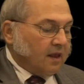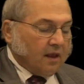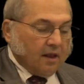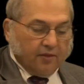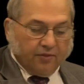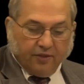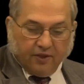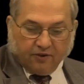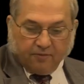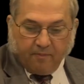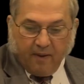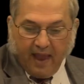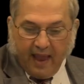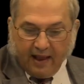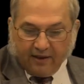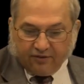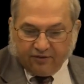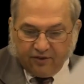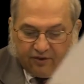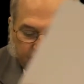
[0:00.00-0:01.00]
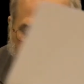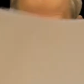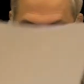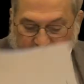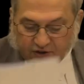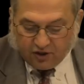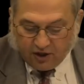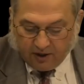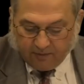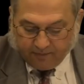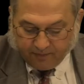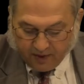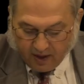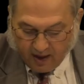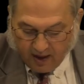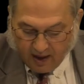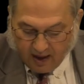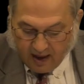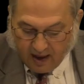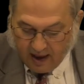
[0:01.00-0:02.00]
this past session.
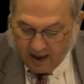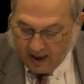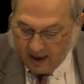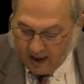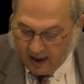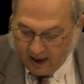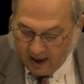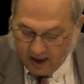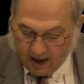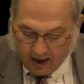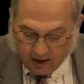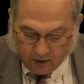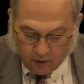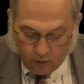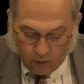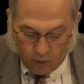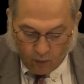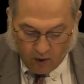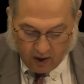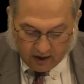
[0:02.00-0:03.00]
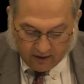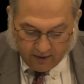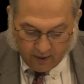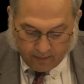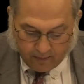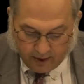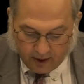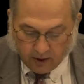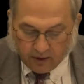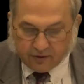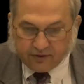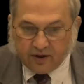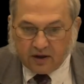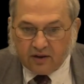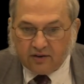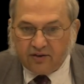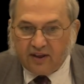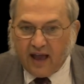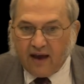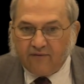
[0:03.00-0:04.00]
And one of the bills that
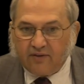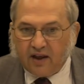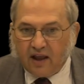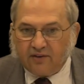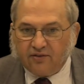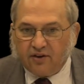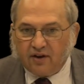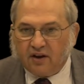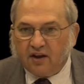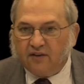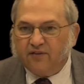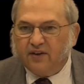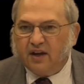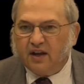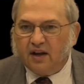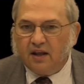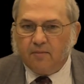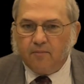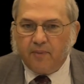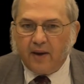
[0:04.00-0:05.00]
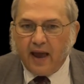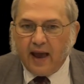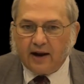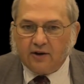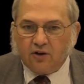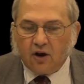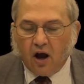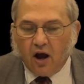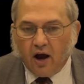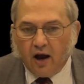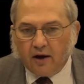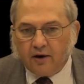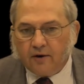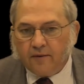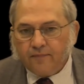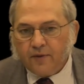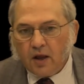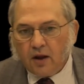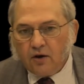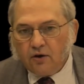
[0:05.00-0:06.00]
is having a significant impact on
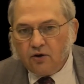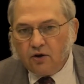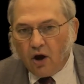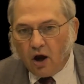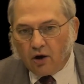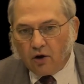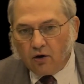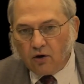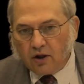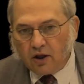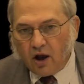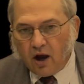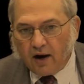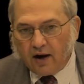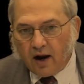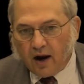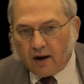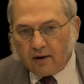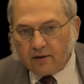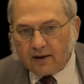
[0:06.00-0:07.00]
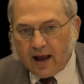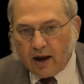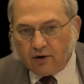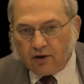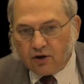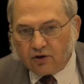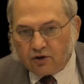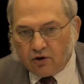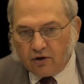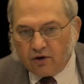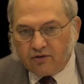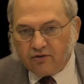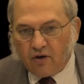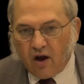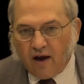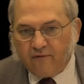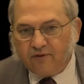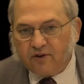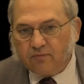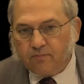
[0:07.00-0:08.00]
not only on our county attorney's
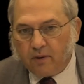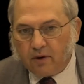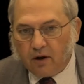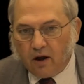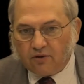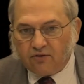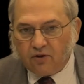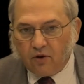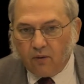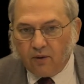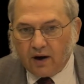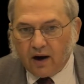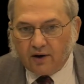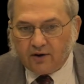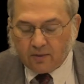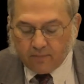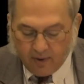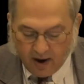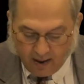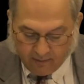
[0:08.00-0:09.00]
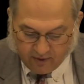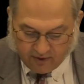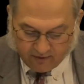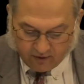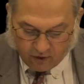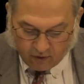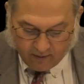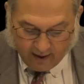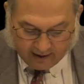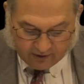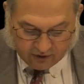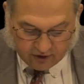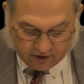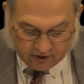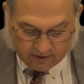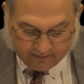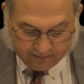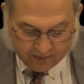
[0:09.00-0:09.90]
office but also on our Department of Corrections